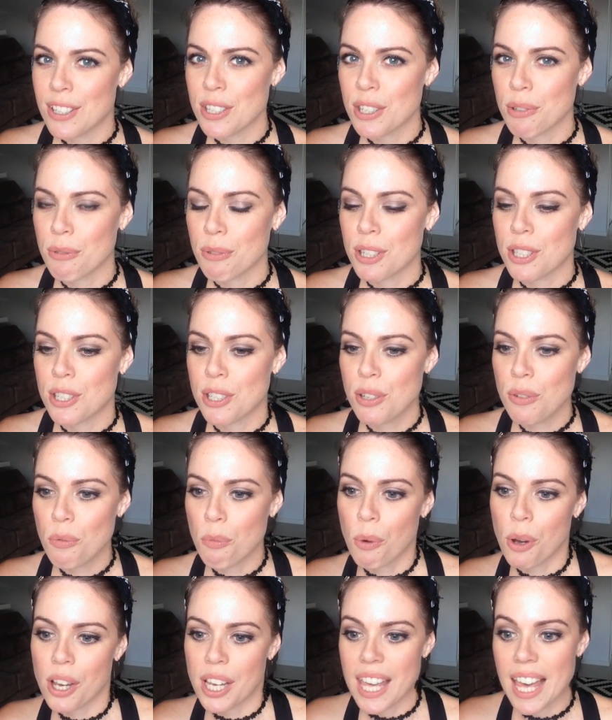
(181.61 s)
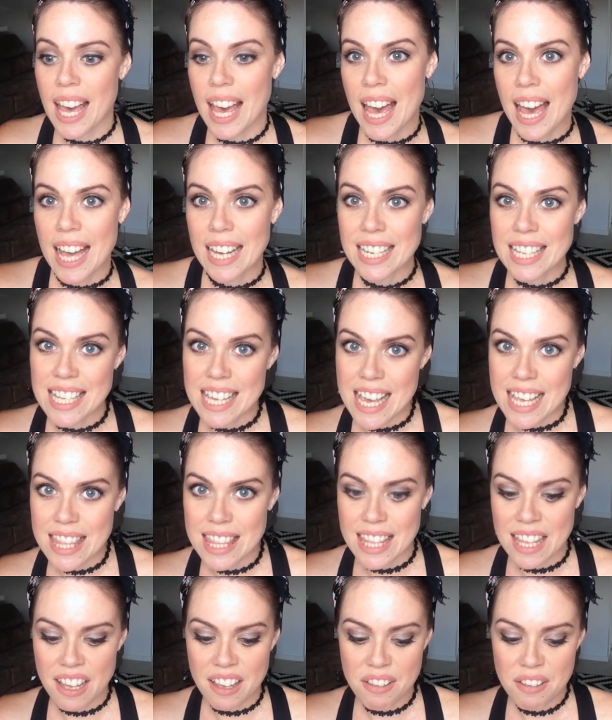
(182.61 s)
intuition, work out how to
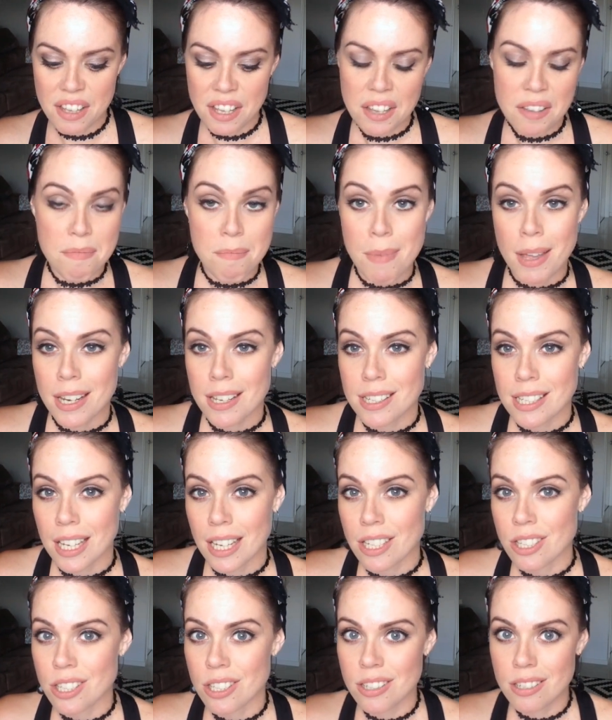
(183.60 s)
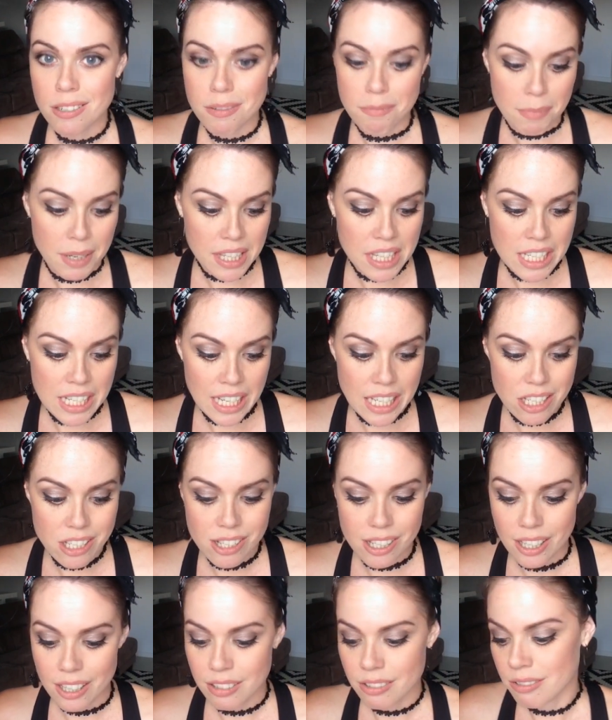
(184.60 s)
get there. Meditation, Mother
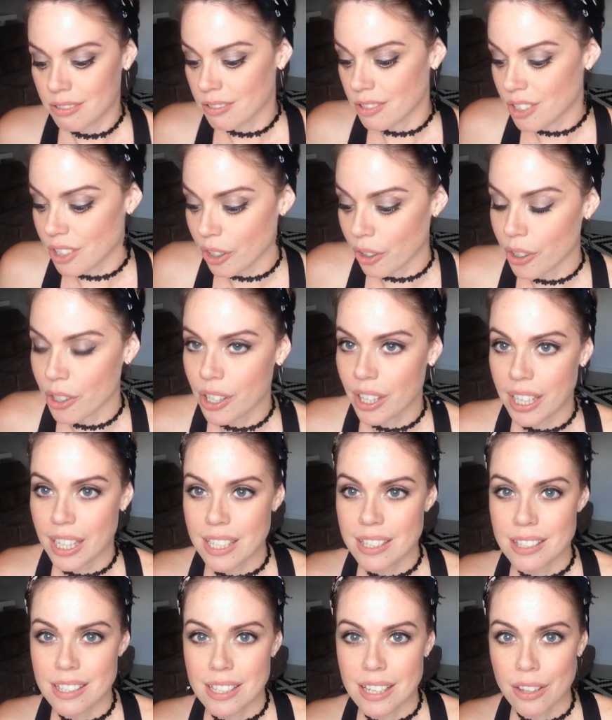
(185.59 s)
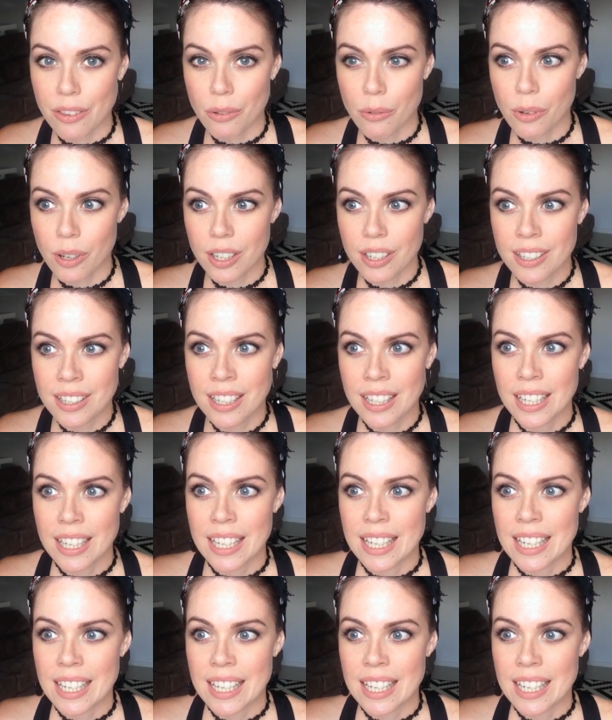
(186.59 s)
Nature, yoga is another one.